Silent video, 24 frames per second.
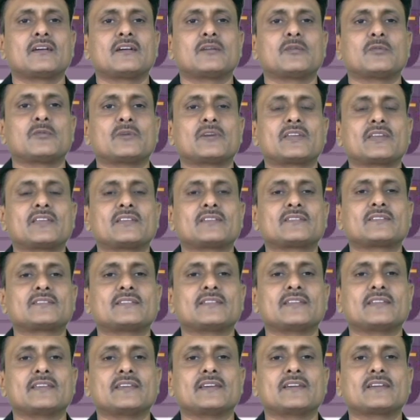various
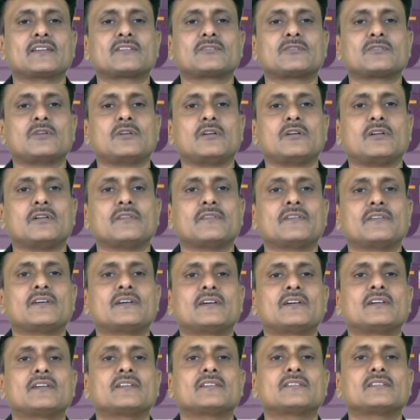layers of
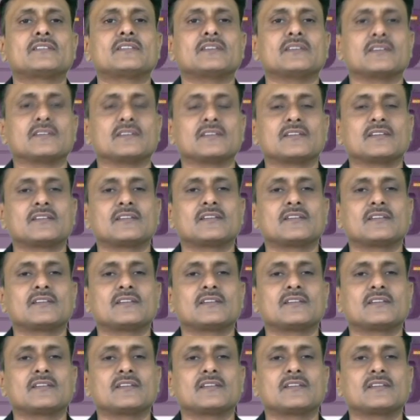the